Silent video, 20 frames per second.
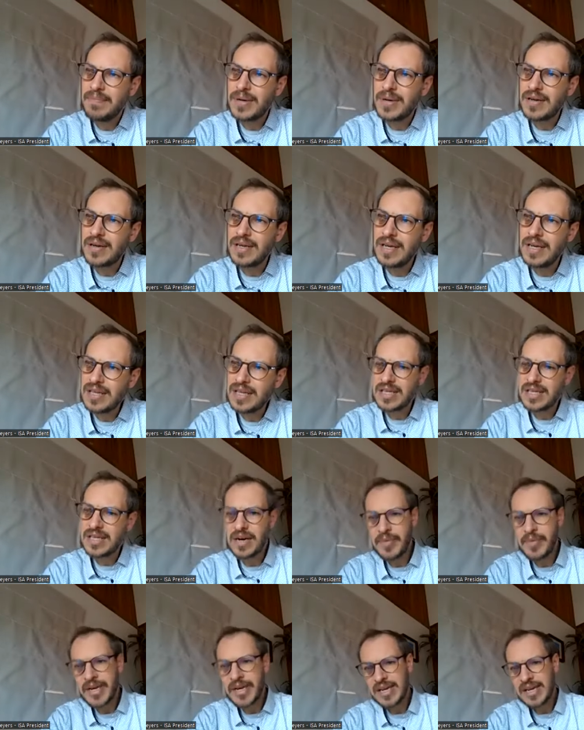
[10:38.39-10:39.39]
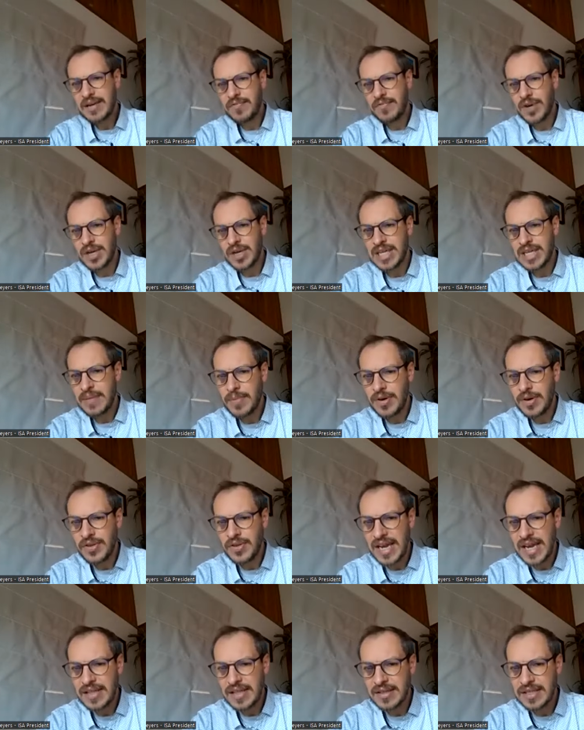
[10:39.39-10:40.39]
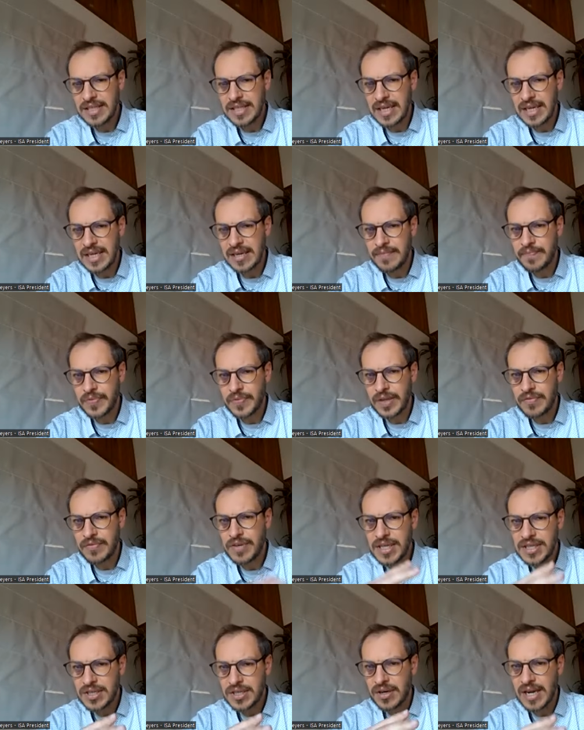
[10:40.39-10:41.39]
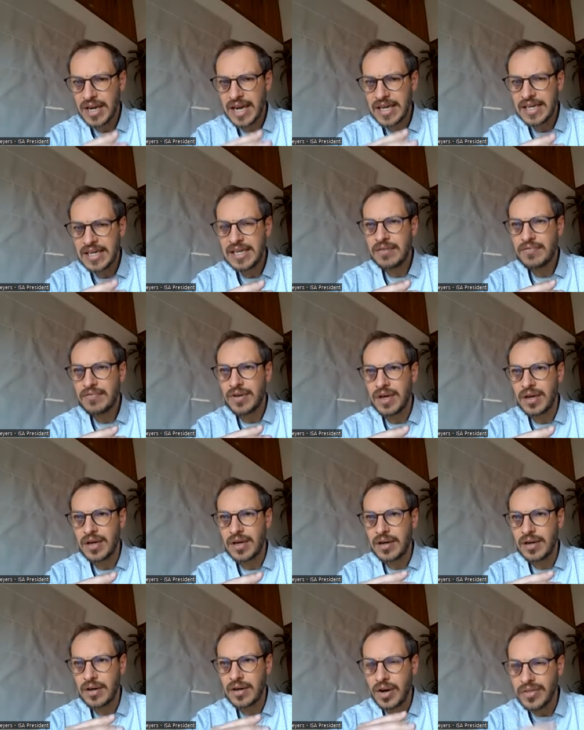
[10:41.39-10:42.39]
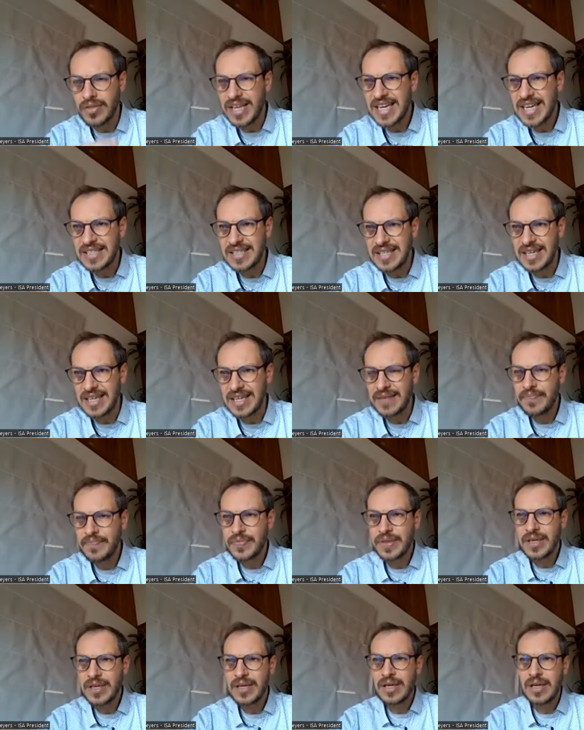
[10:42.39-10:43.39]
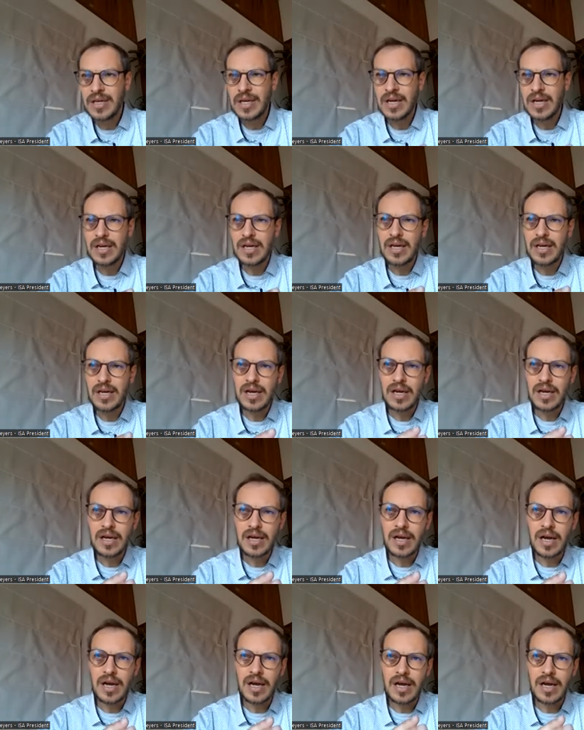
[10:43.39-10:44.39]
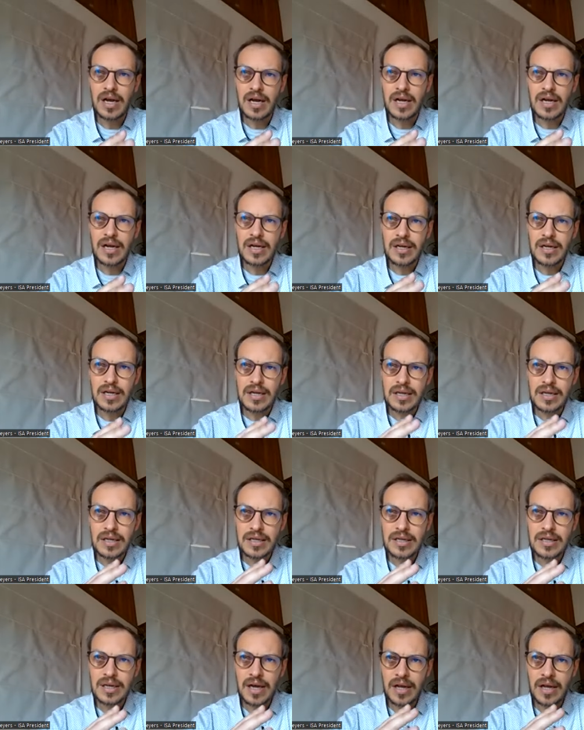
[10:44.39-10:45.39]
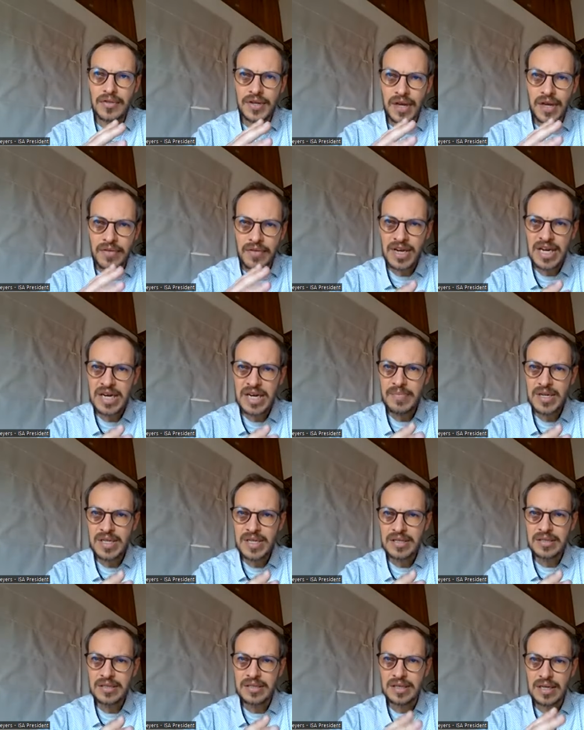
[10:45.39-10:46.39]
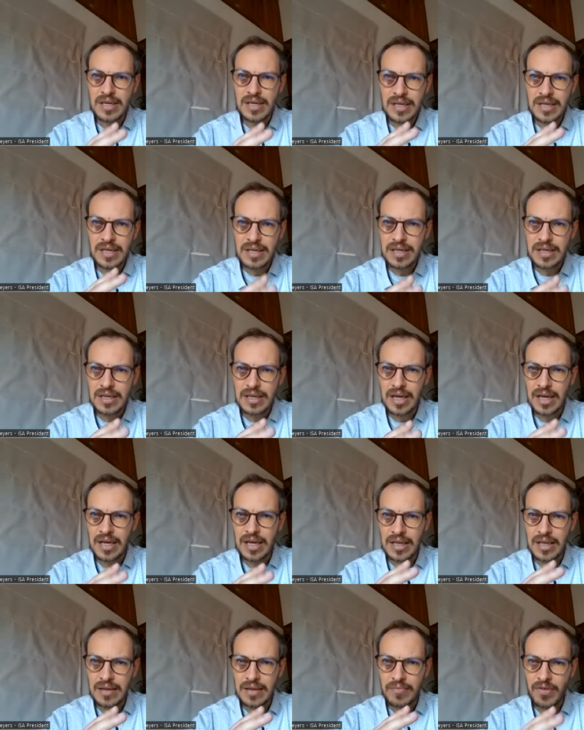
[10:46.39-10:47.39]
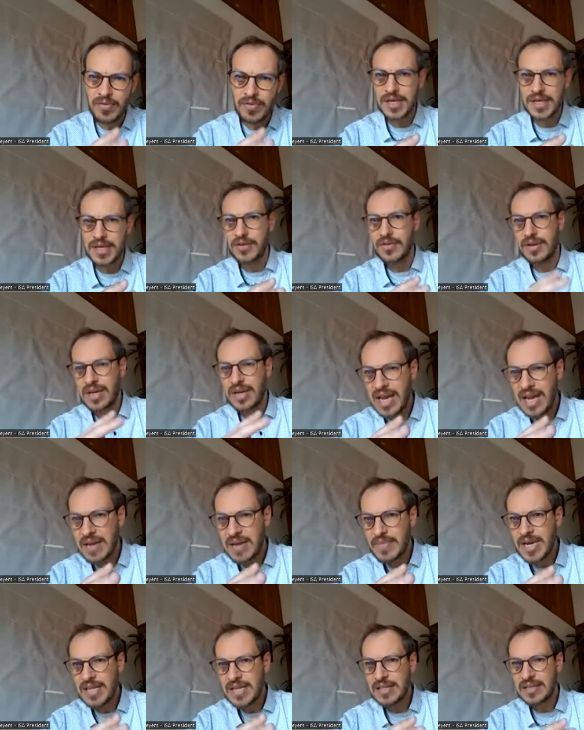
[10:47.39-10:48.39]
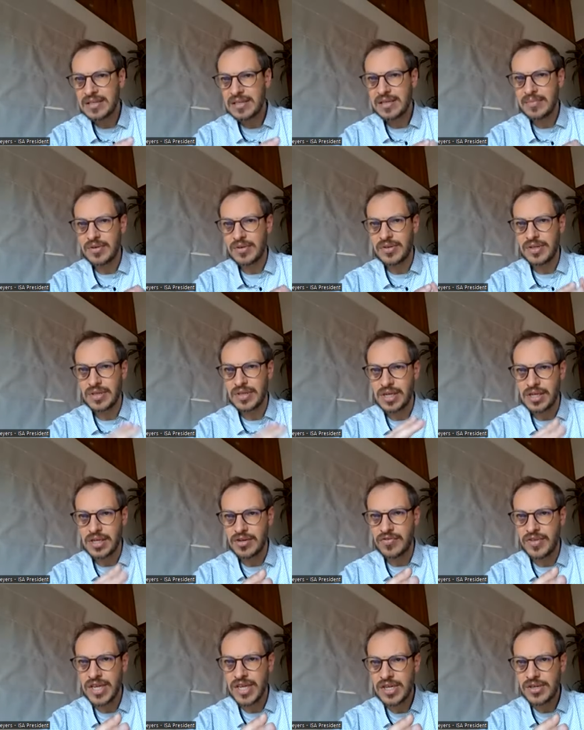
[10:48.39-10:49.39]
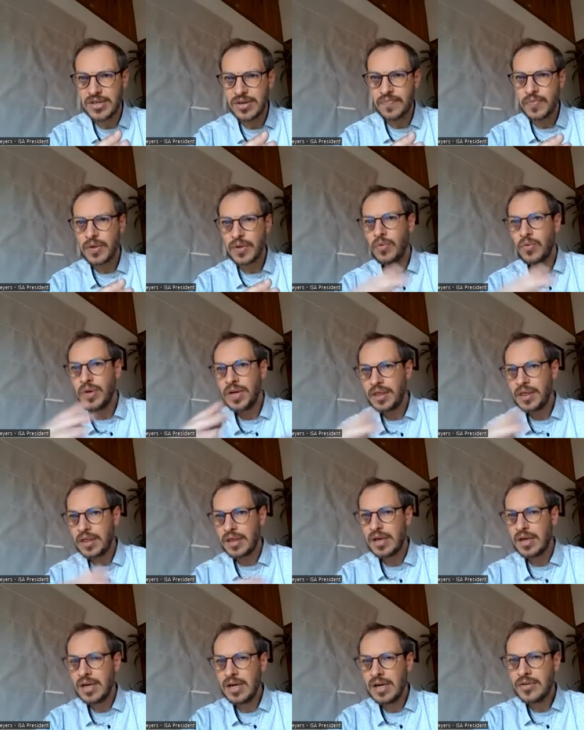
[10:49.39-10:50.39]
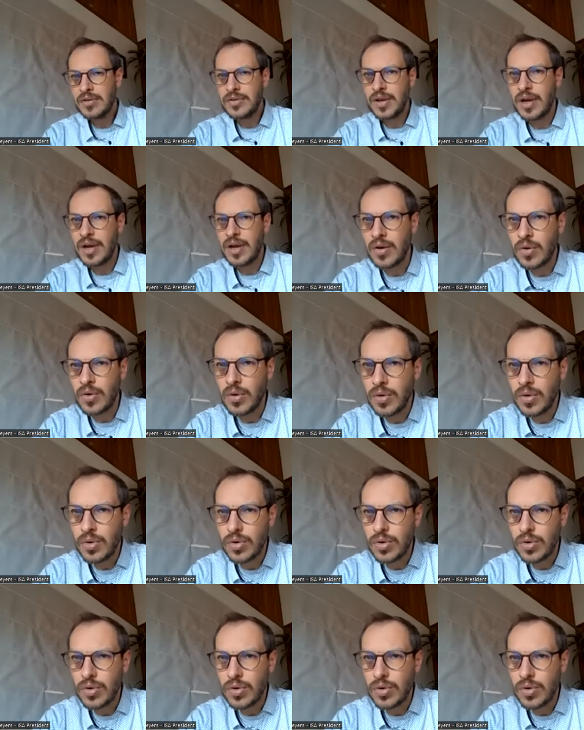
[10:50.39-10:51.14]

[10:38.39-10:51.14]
But in Latin America, for example, they have this um, very strong idea of uh, connecting uh, the environment, uh, the movement on the climate, about the structure of nature, with the